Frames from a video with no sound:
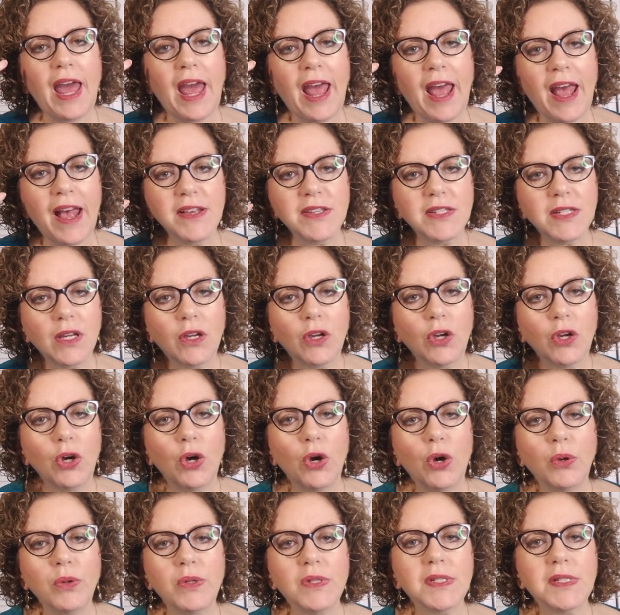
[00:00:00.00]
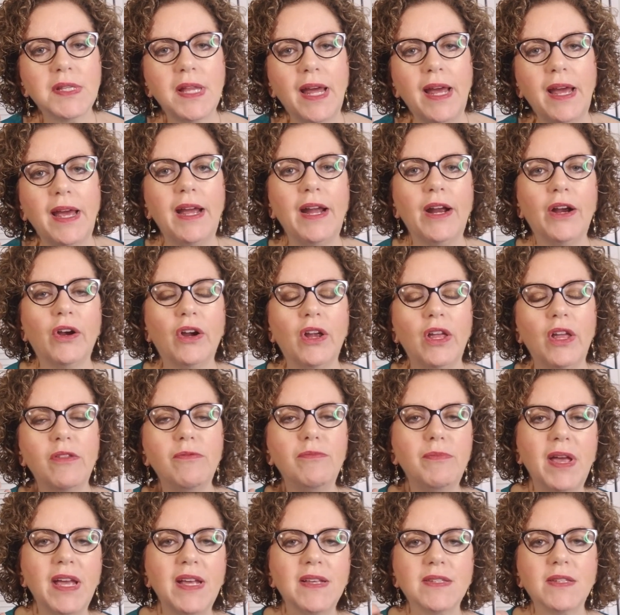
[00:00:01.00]
As it coats the hair, it
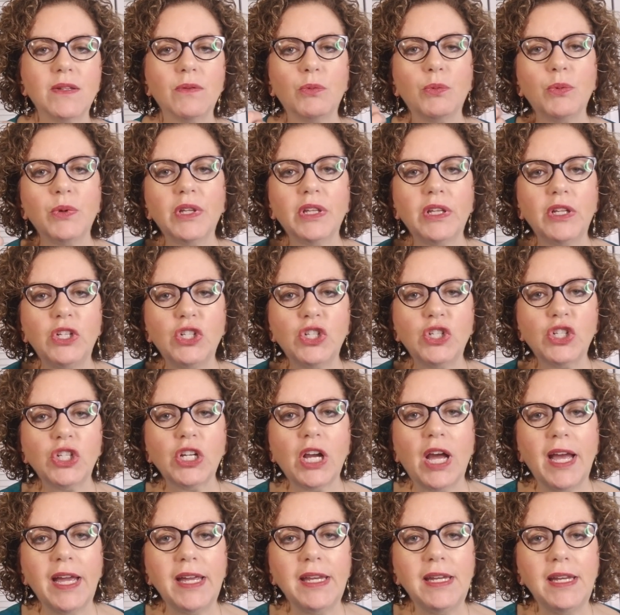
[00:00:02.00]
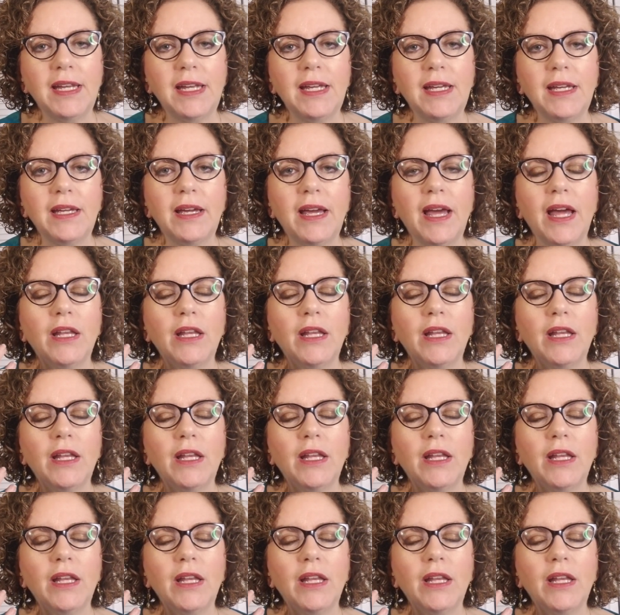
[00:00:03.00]
makes it really shiny